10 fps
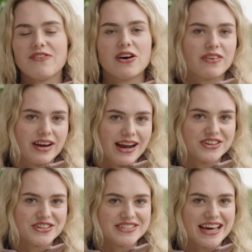felt very
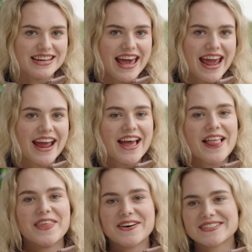anxious that day.
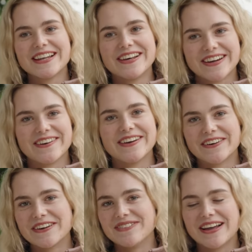There was a lot going
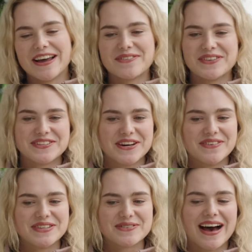on in my life at the
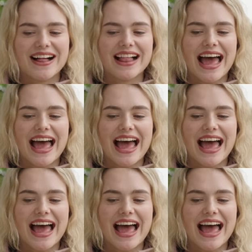time as well,